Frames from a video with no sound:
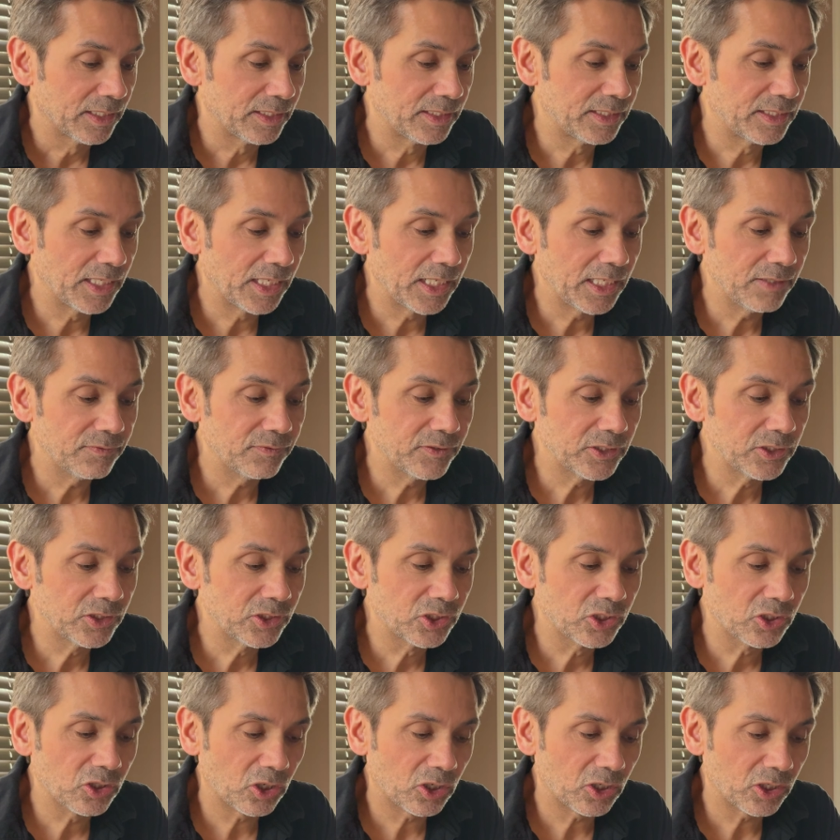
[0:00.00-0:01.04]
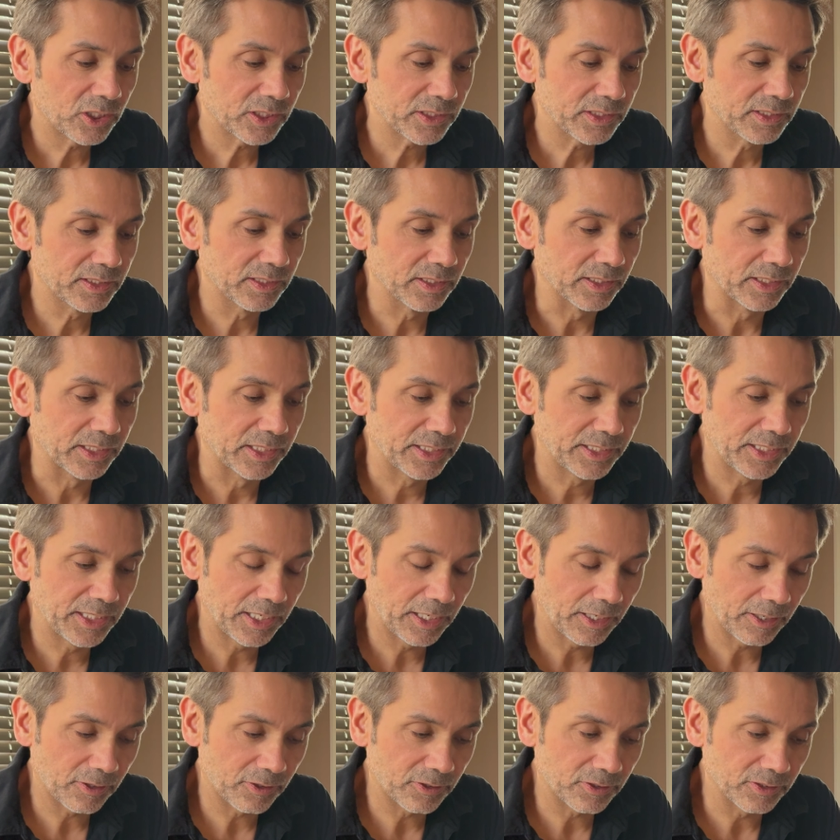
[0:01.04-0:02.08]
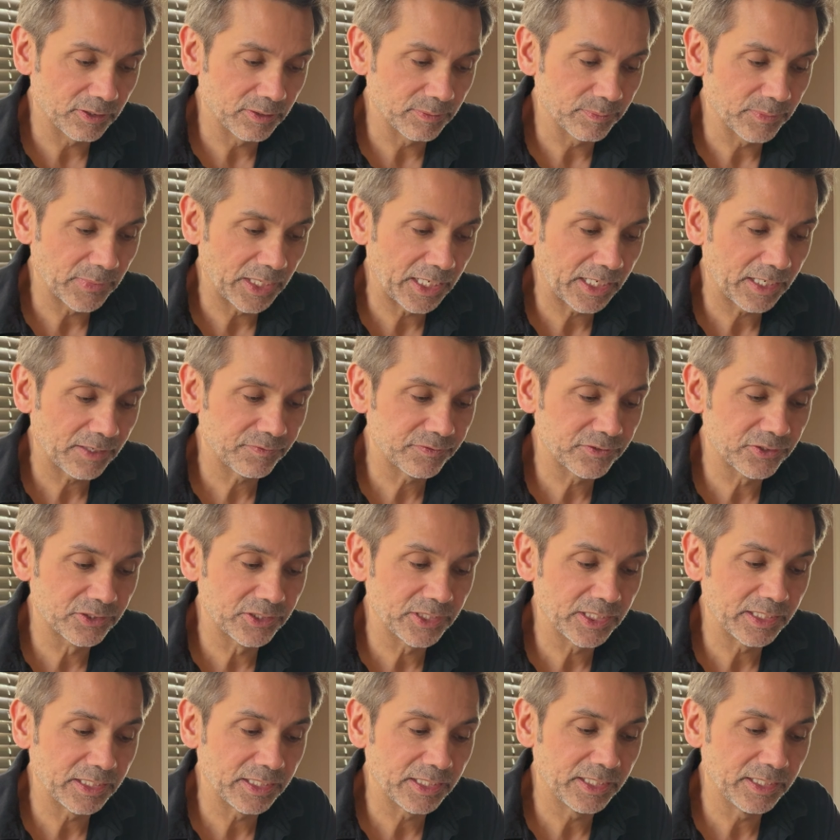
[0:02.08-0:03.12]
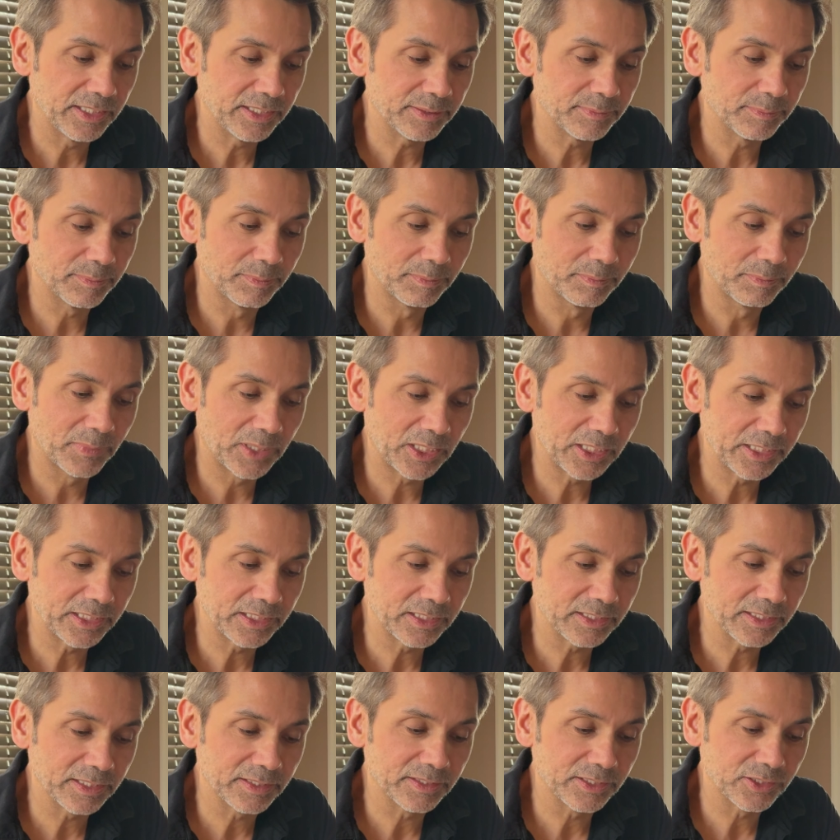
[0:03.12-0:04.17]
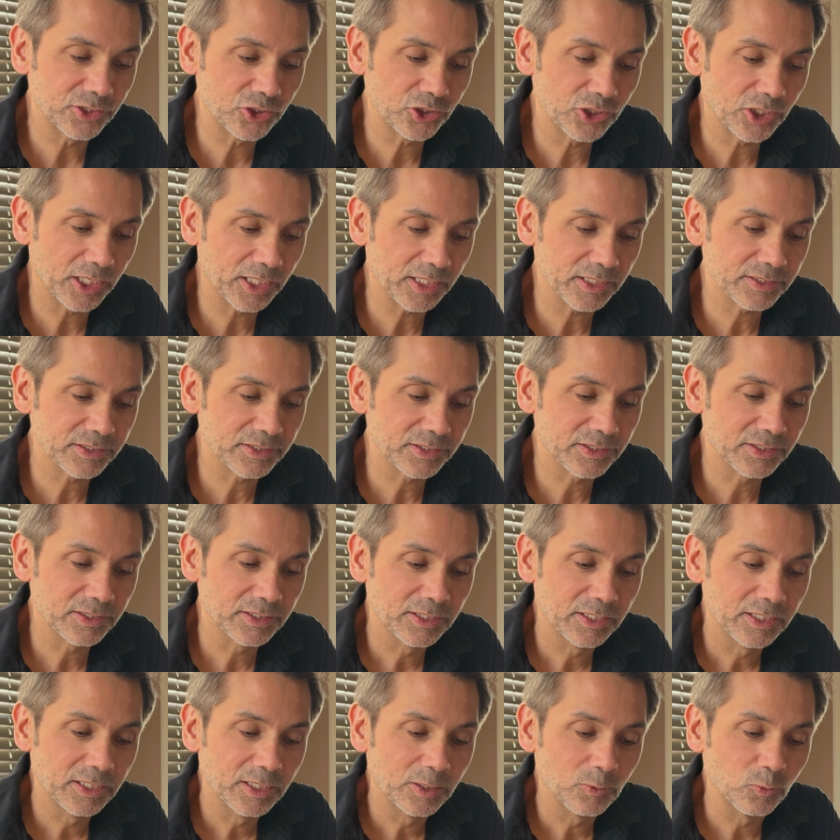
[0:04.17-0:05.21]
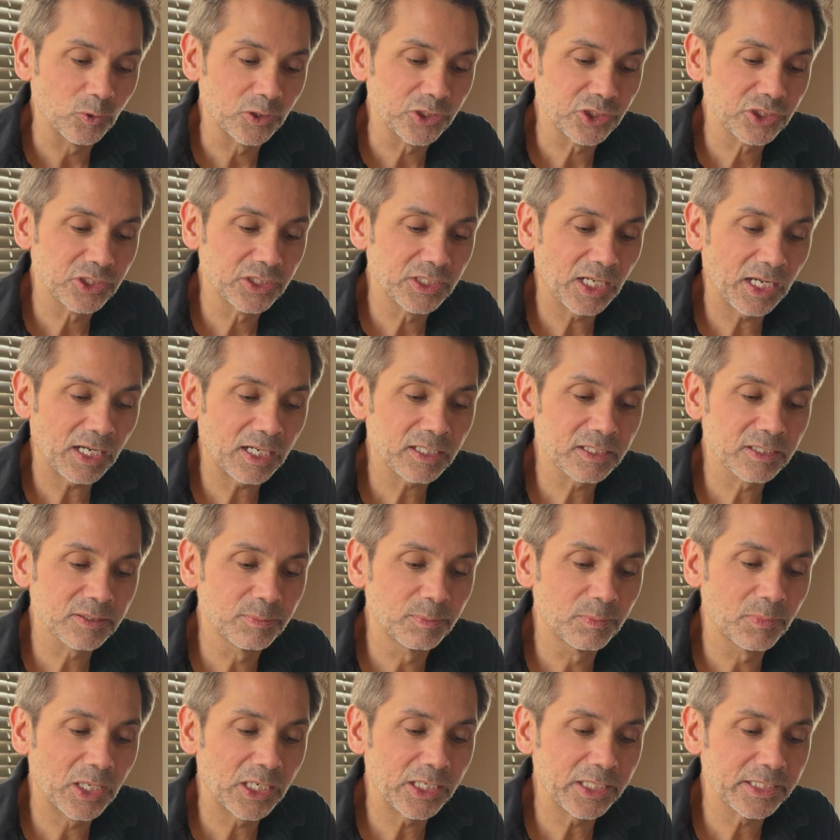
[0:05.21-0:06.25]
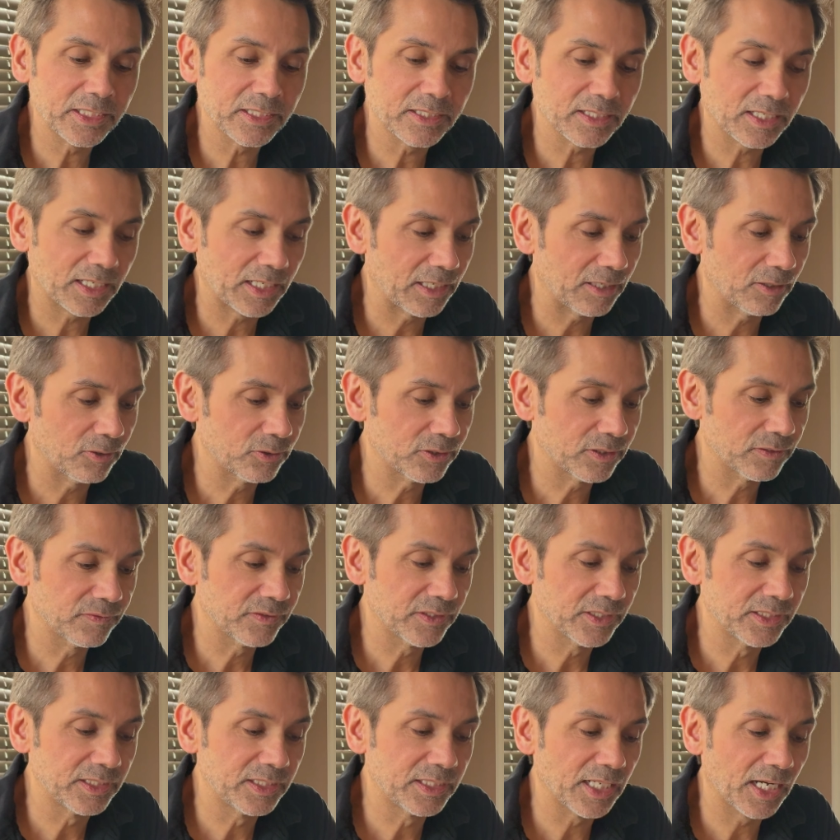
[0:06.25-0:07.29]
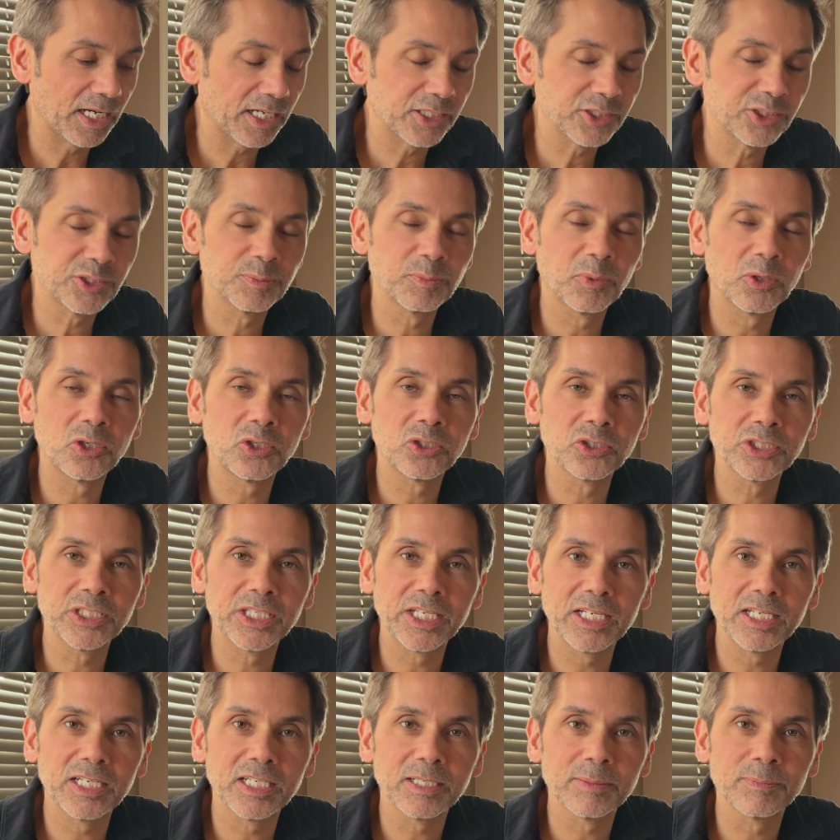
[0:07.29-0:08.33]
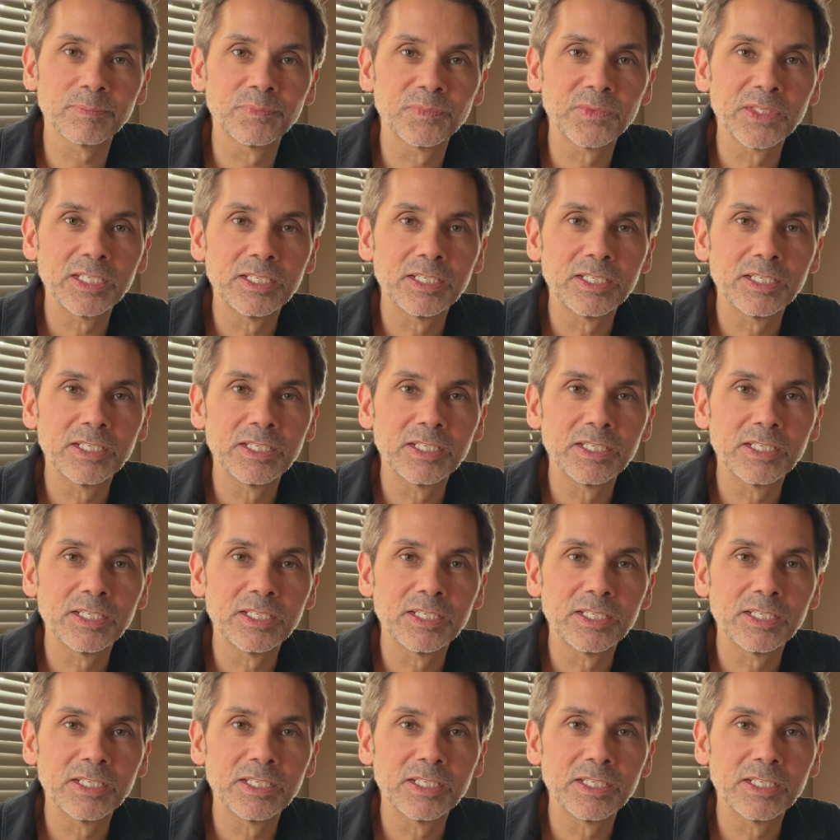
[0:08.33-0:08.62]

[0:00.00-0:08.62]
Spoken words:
David caught the carom after it hit Mike in the chest, which knocked Mike out of the dodgeball game.